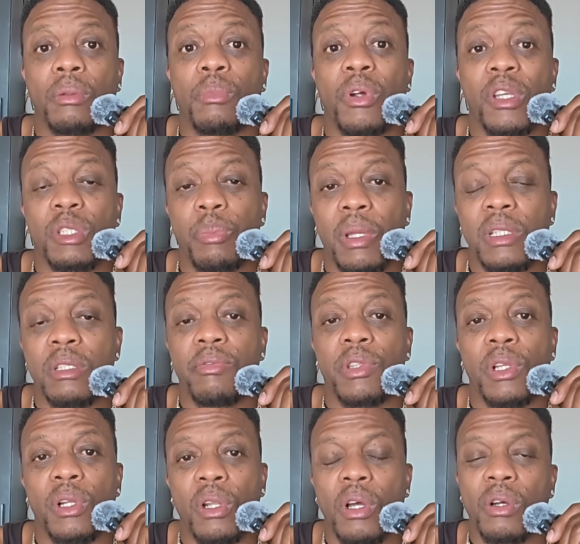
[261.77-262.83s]
out more expensive
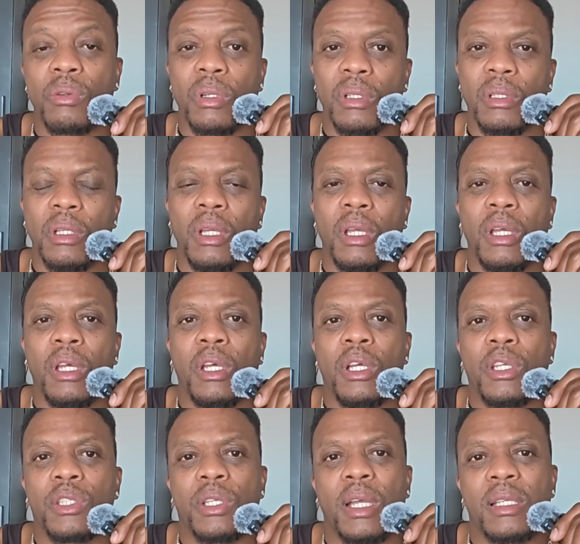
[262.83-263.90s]
in the long run.
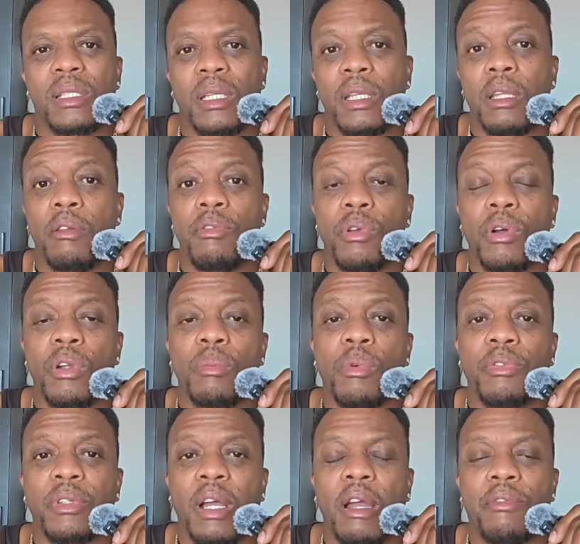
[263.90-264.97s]
So I said, if you're going to
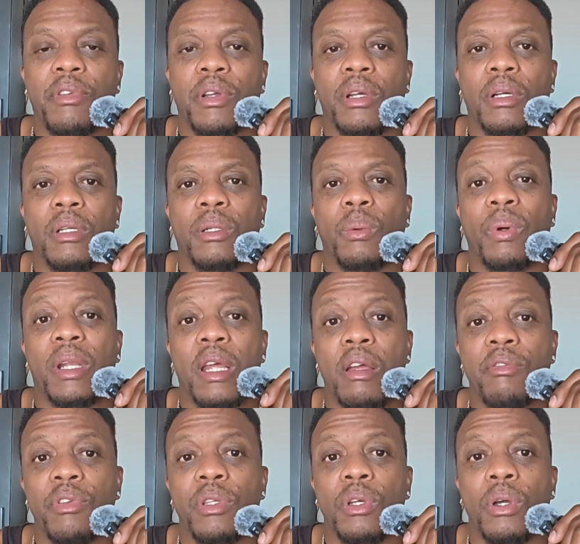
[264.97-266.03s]
move to Africa,
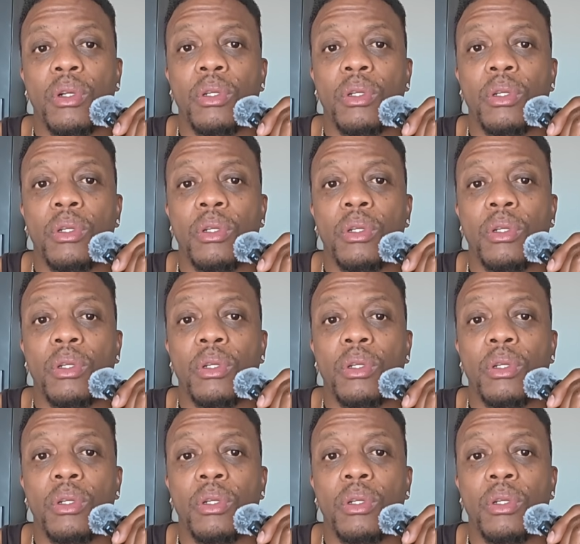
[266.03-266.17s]
whatever you're